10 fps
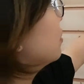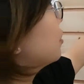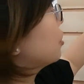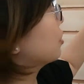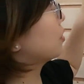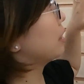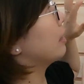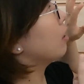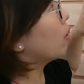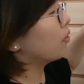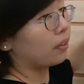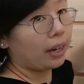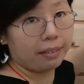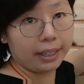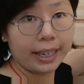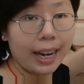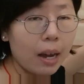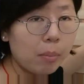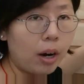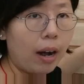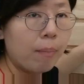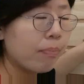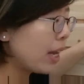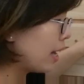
is just an ordinary camera.